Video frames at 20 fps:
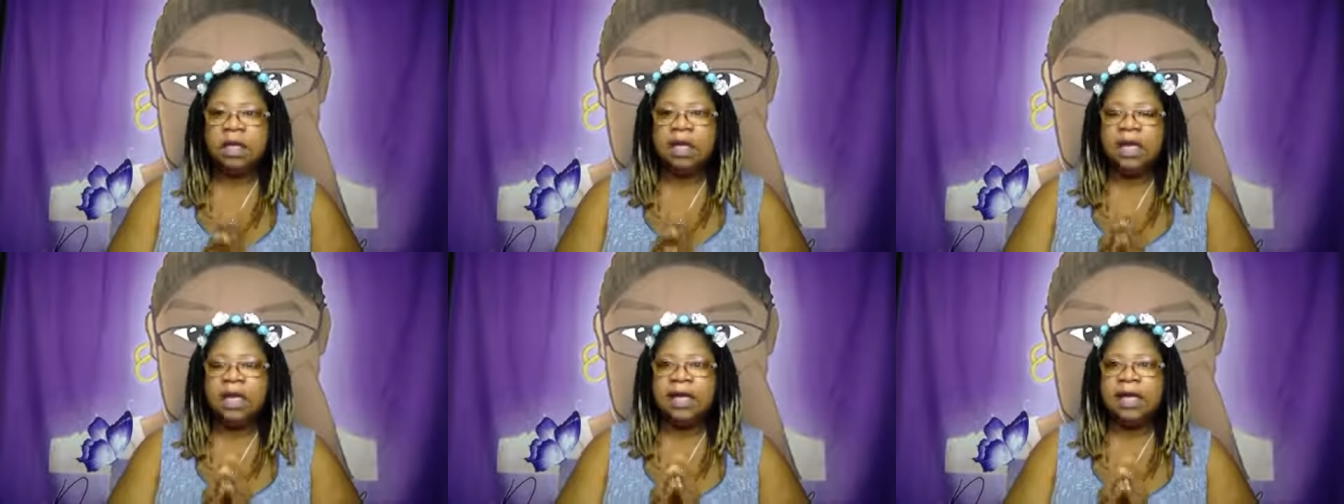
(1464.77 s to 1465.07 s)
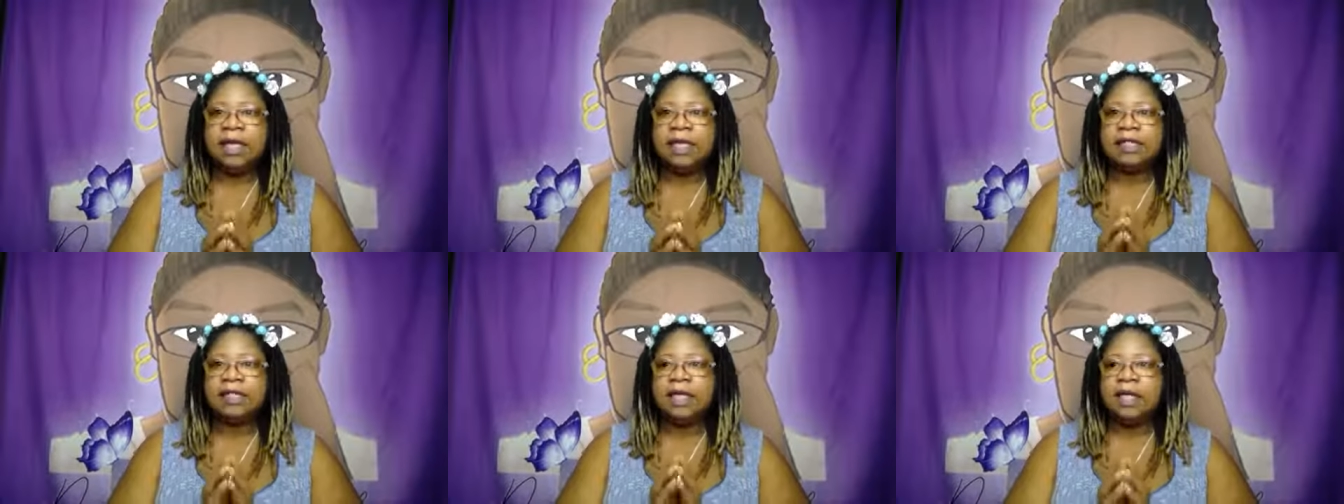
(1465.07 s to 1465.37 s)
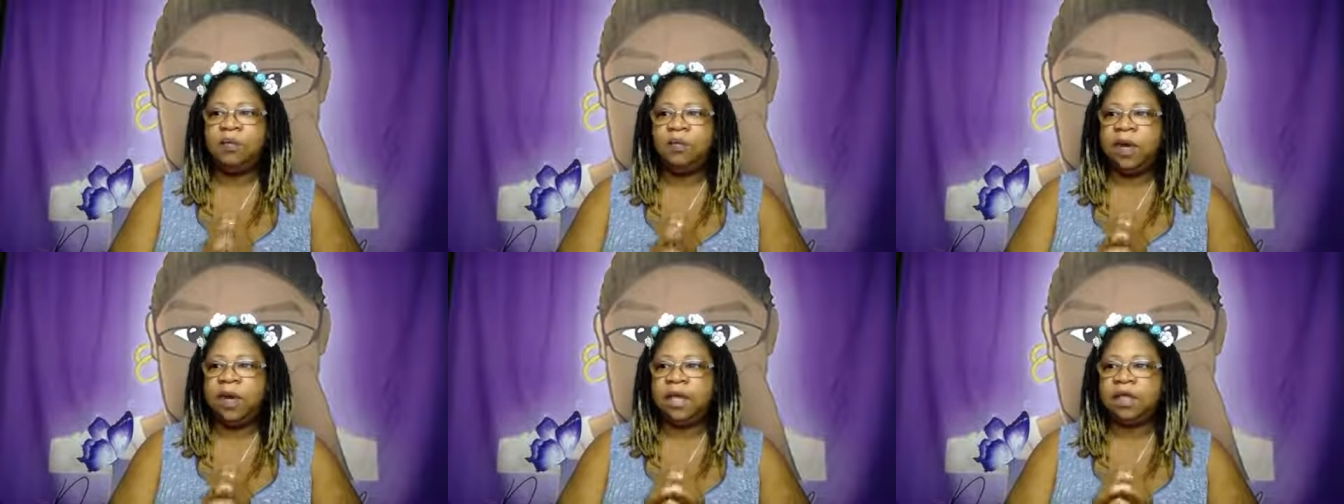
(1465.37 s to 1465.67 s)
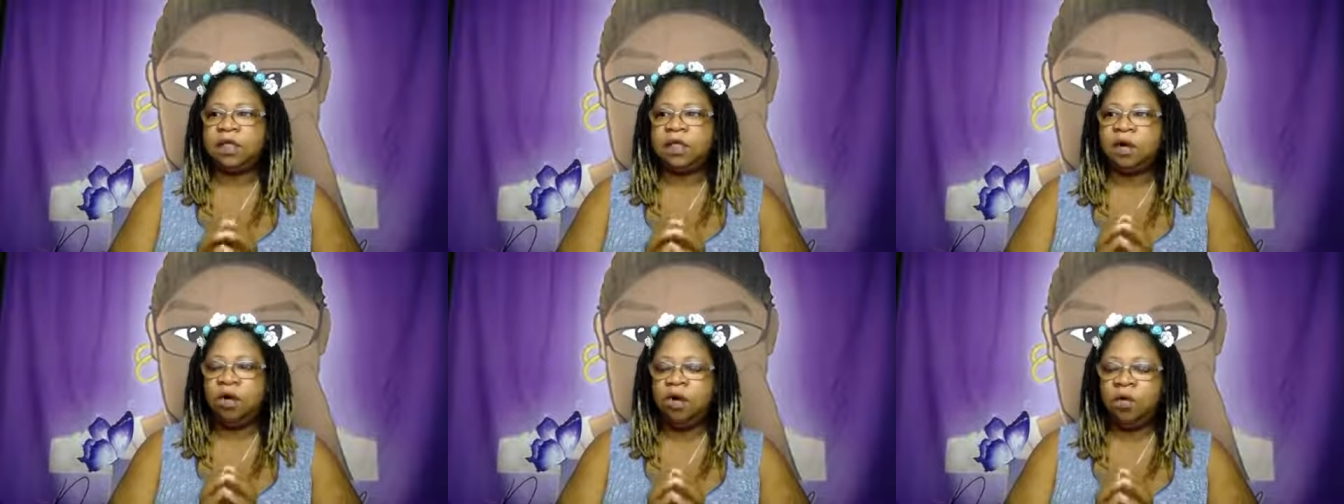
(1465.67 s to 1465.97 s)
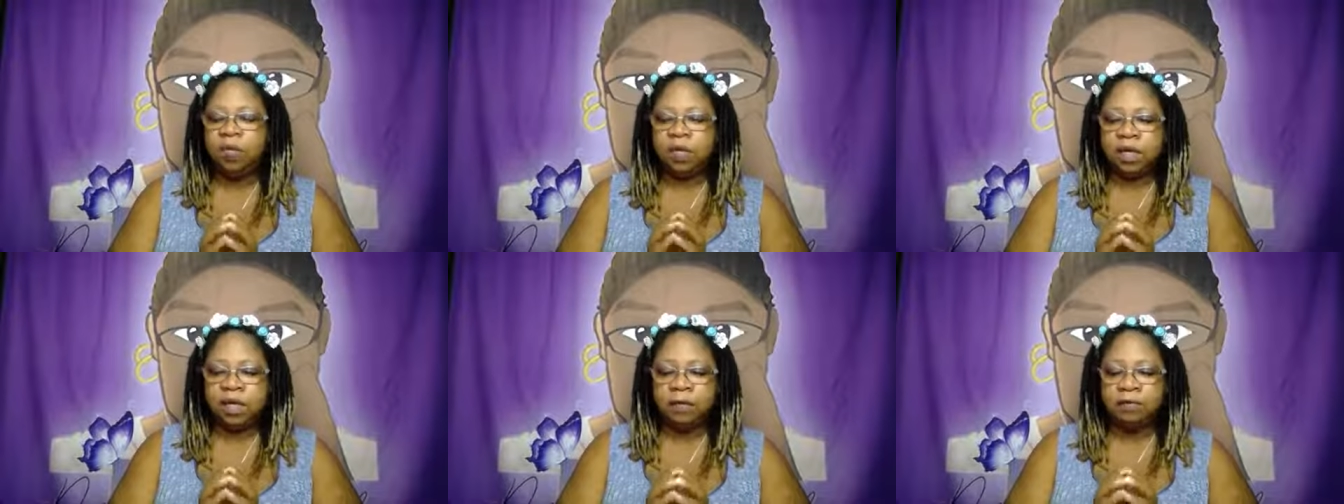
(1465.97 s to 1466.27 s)
It is a way to
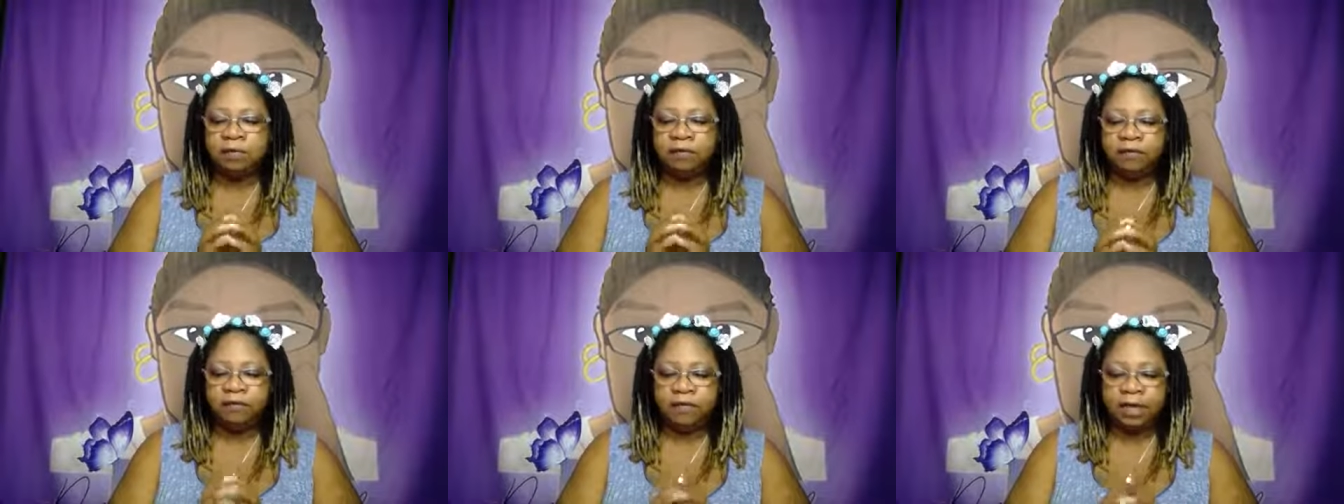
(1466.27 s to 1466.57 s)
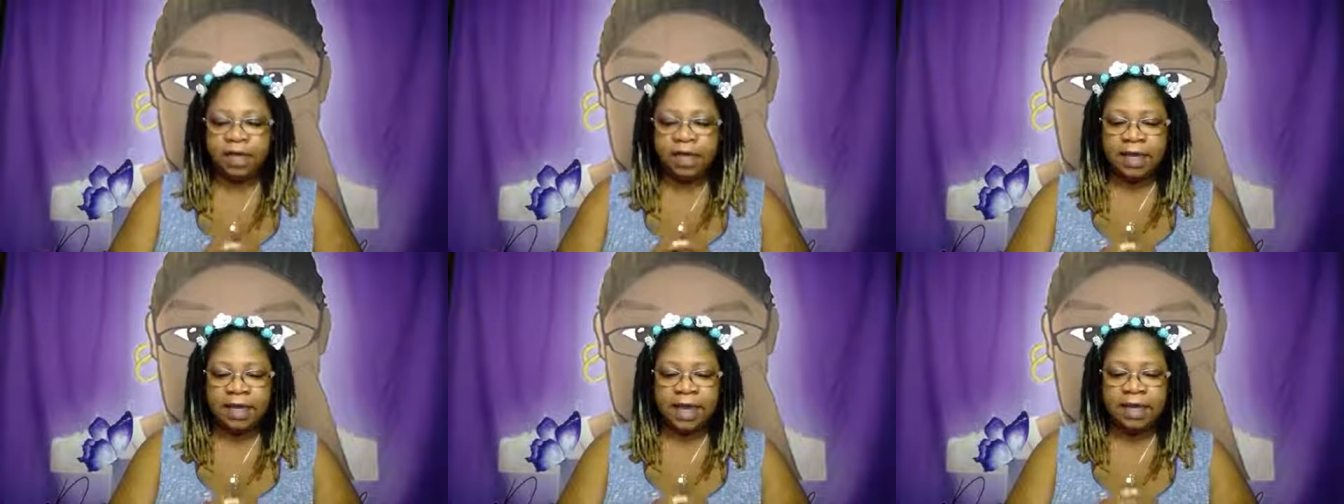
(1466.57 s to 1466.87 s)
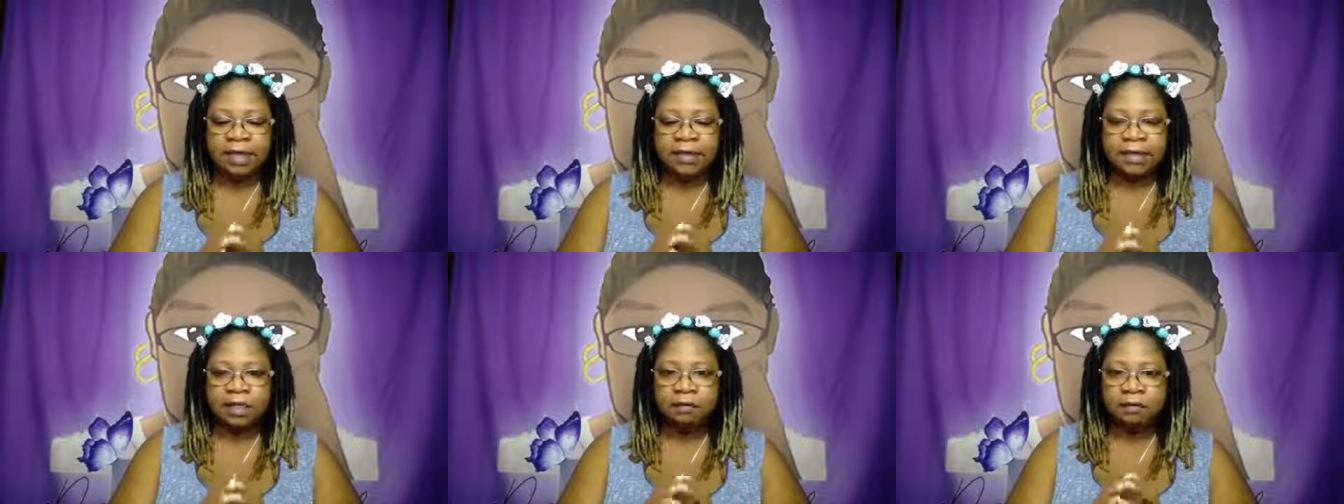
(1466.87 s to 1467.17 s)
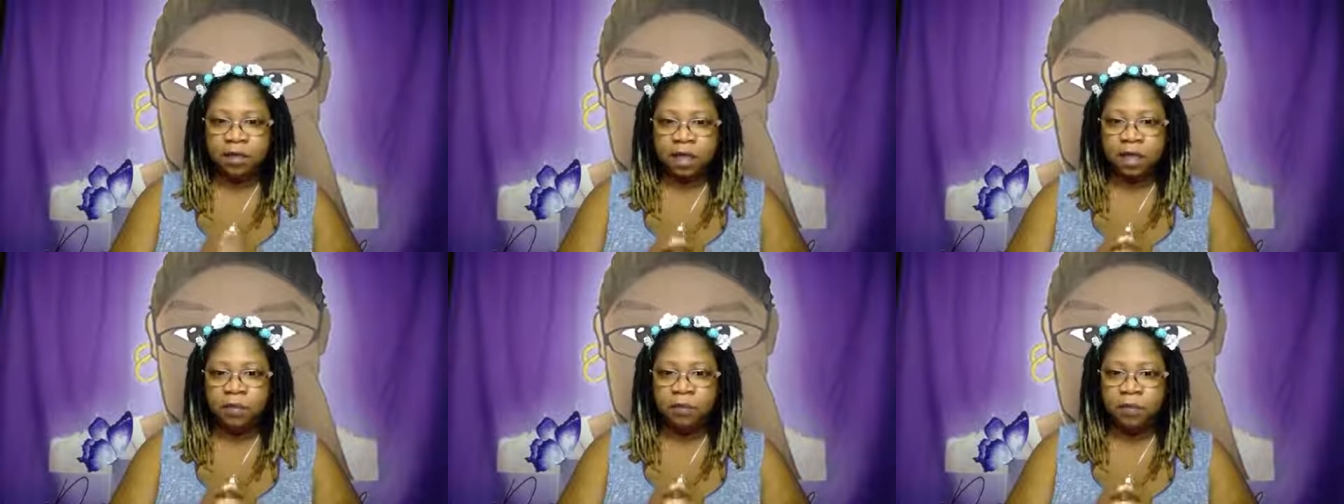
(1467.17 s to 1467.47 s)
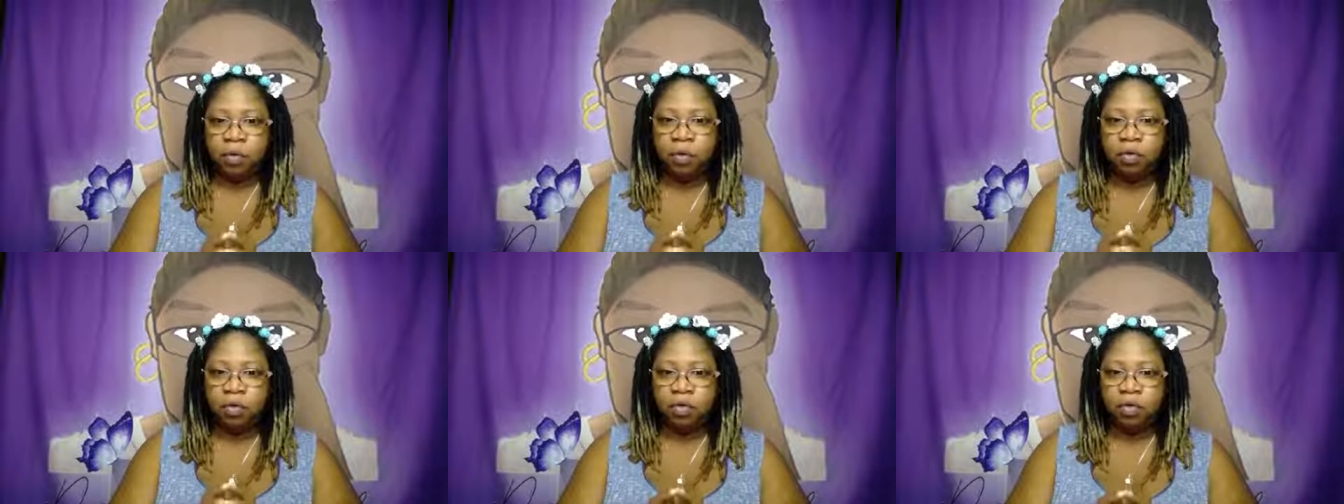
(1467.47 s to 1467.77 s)
open up the floodgates to
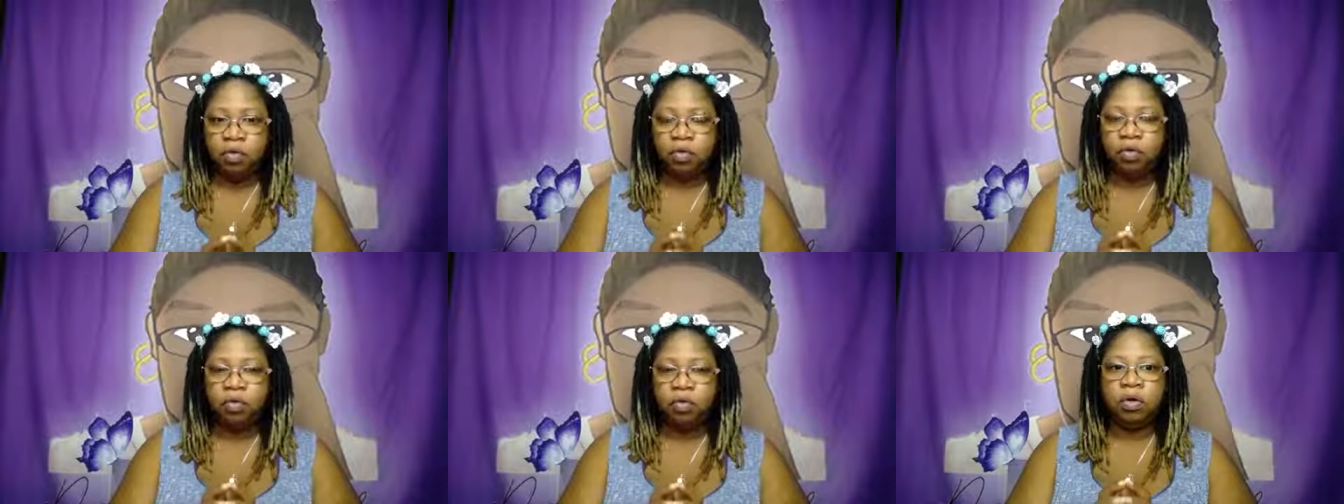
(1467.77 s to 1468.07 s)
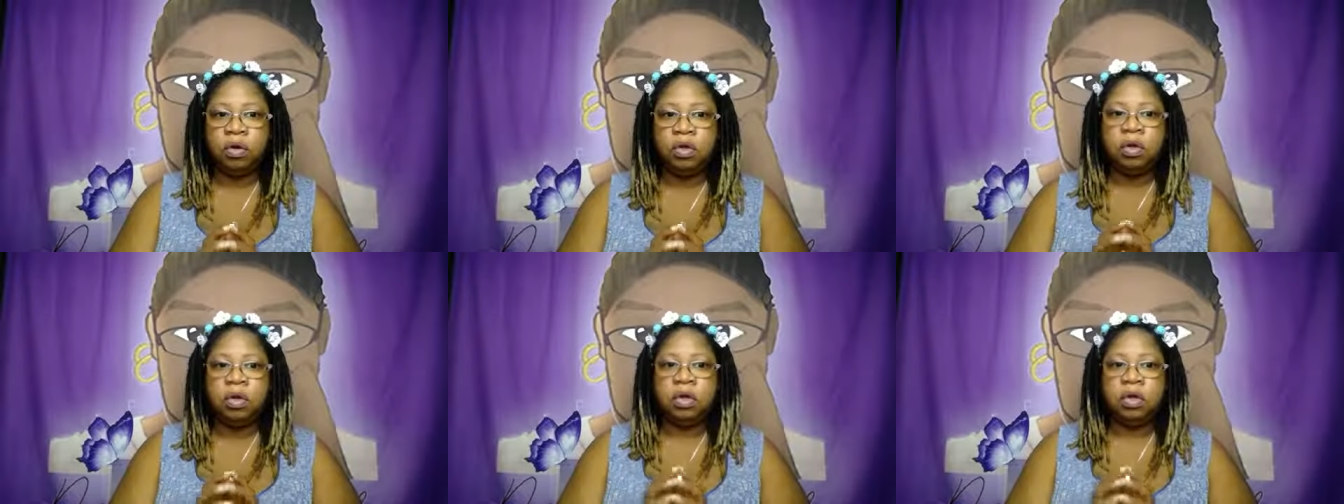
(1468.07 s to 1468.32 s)
people who